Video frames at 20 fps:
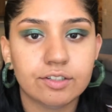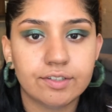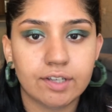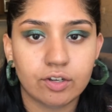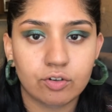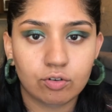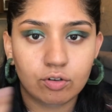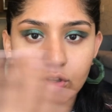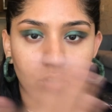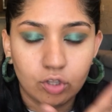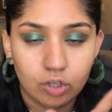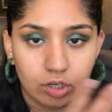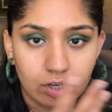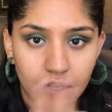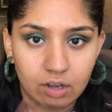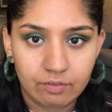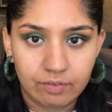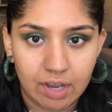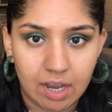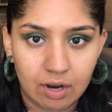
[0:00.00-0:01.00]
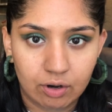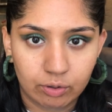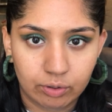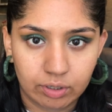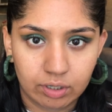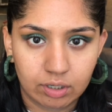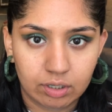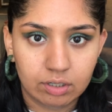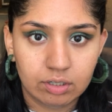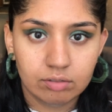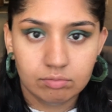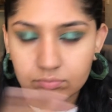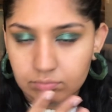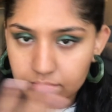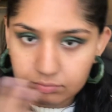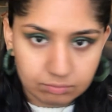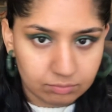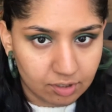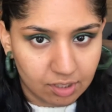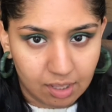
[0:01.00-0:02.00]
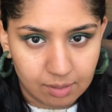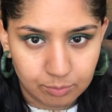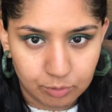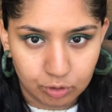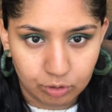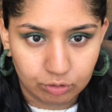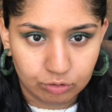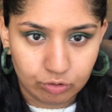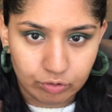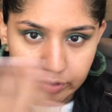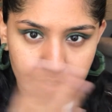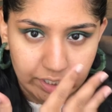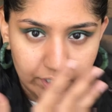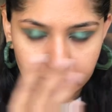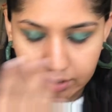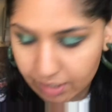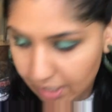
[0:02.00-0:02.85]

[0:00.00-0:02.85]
general look of our emerald green